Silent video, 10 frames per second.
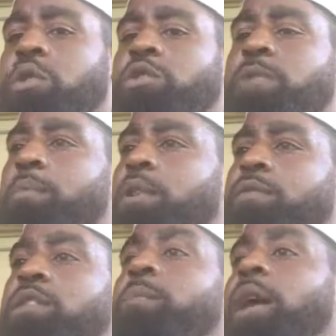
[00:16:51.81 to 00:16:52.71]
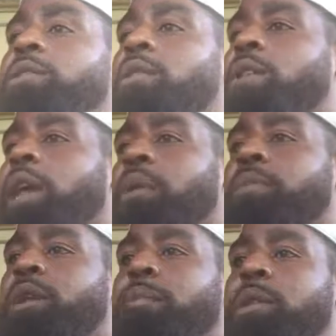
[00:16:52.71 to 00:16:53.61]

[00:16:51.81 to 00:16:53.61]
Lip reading: Ross might be able. Somebody's over there that can put up